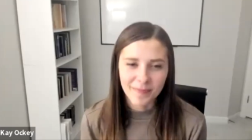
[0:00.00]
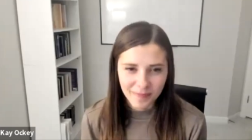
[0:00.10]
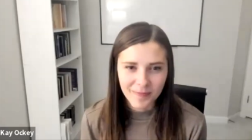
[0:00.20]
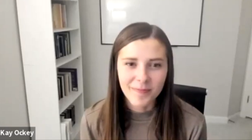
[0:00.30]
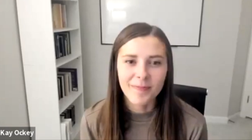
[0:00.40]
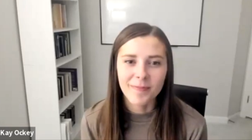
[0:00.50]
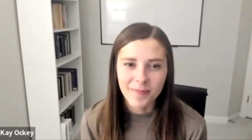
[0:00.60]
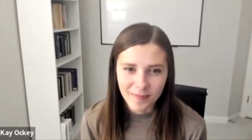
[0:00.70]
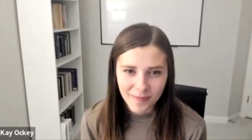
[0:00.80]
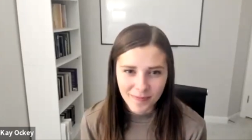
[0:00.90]
mm-hmm.
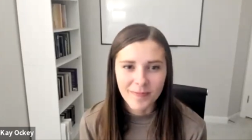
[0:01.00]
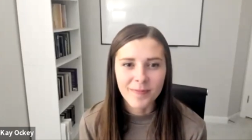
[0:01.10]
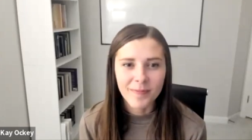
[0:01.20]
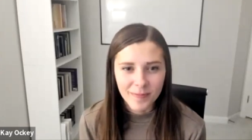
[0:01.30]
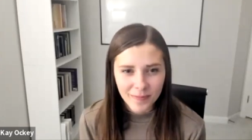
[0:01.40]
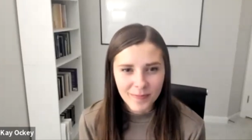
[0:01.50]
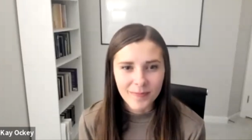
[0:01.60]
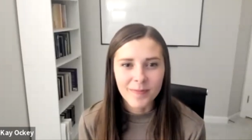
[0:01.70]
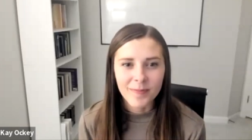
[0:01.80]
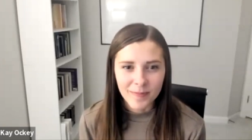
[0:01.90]
i don't have to worry
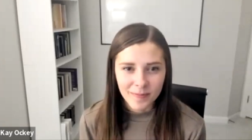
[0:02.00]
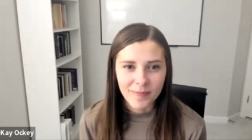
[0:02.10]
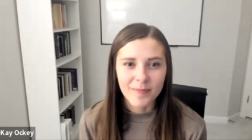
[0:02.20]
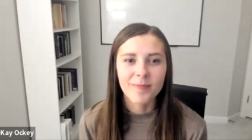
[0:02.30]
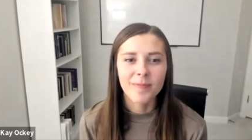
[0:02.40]
about it we